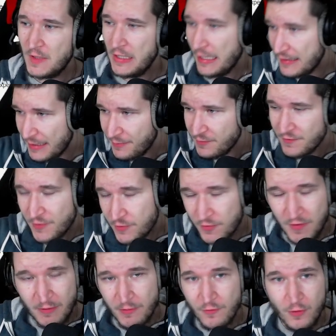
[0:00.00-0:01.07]
It happened with the
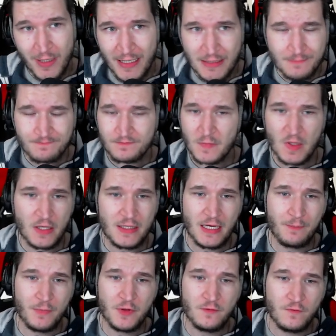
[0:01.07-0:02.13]
274A, it
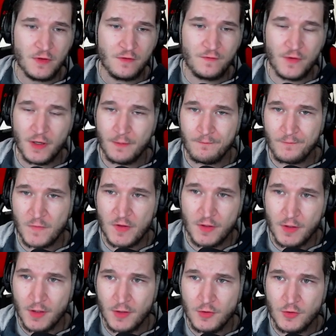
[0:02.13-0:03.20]
happened with the
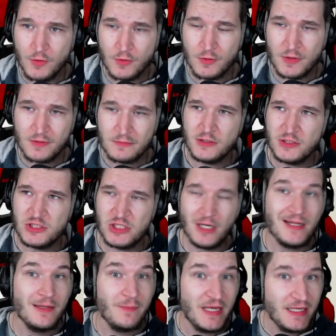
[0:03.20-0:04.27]
new
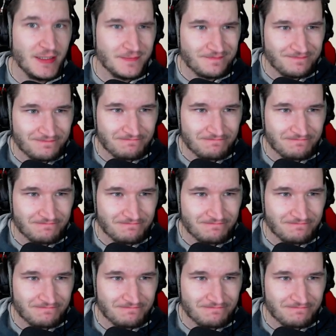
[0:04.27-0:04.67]
Charlemagne.